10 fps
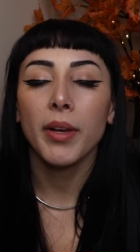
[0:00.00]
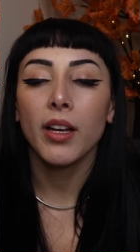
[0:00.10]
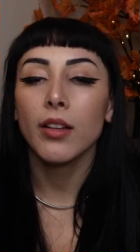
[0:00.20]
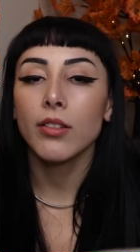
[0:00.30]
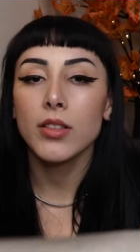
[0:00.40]
my
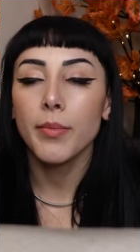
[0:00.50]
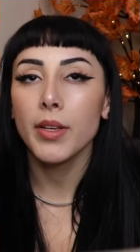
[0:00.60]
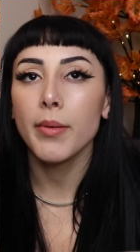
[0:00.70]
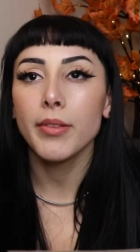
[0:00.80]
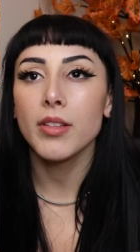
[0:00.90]
God, there's
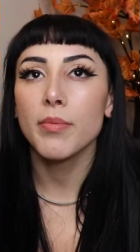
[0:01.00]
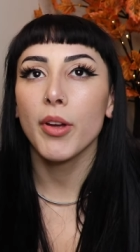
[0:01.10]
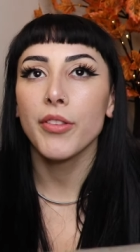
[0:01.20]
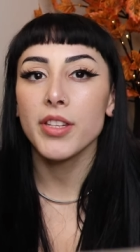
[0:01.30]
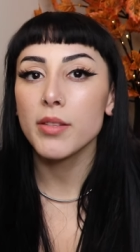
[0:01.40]
something about this
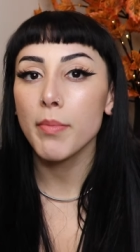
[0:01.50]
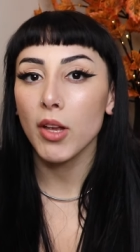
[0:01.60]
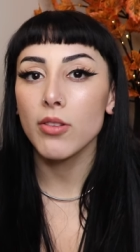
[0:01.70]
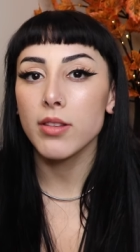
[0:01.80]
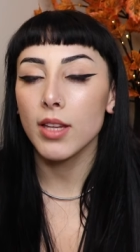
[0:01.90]
smell. This
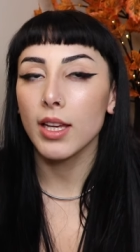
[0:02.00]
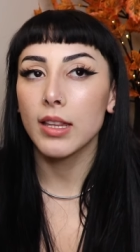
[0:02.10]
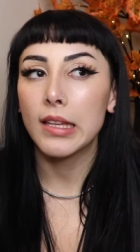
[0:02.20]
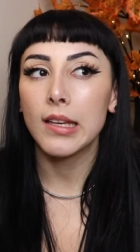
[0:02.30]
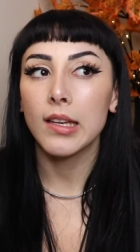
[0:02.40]
smells like
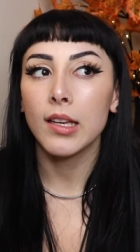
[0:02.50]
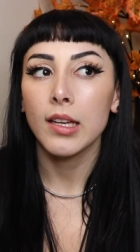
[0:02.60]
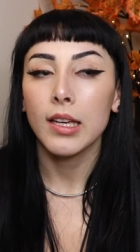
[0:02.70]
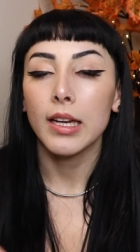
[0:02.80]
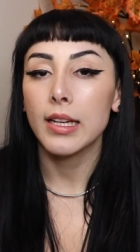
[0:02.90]
the
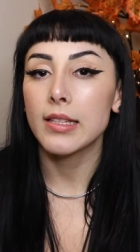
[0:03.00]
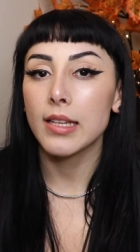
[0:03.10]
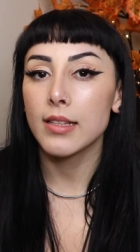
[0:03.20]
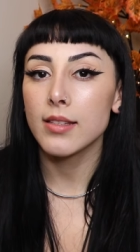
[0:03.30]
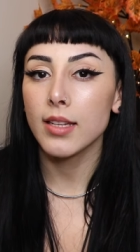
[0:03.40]

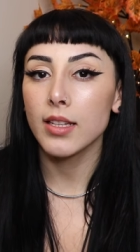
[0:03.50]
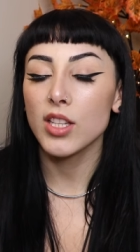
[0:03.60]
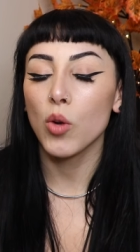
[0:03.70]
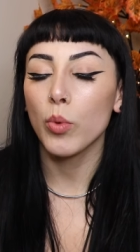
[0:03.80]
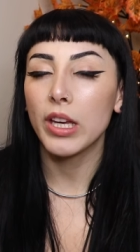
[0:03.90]
incense sticks
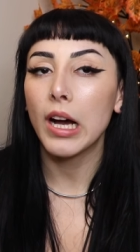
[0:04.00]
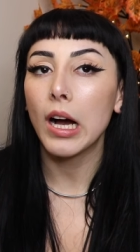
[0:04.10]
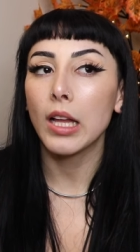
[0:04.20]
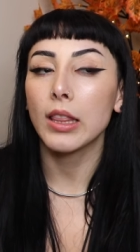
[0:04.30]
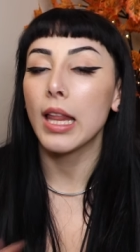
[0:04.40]
that we
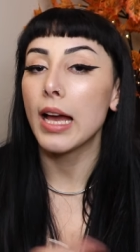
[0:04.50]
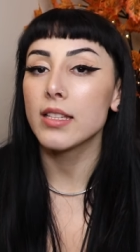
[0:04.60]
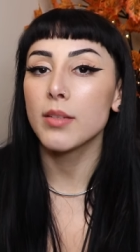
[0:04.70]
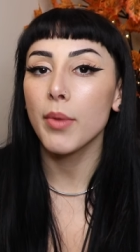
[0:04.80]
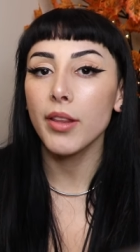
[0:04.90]
got
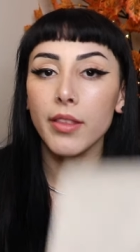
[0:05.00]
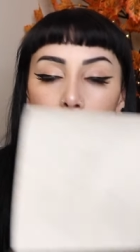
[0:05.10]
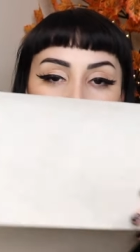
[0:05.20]
last month.